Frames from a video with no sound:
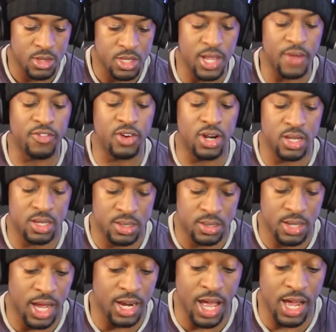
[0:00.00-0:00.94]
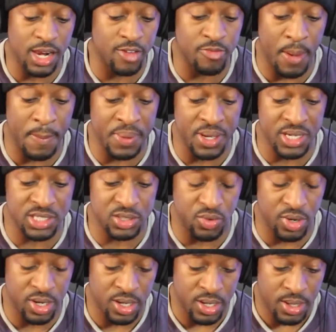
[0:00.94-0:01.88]
Definitely. I love my
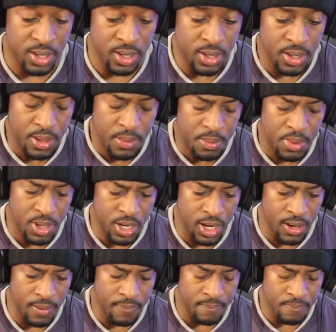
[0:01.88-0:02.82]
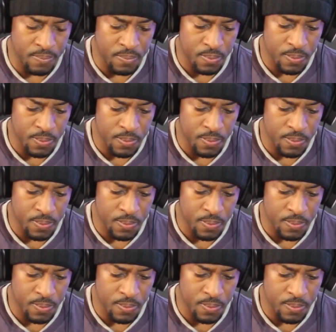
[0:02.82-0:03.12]
PS3. But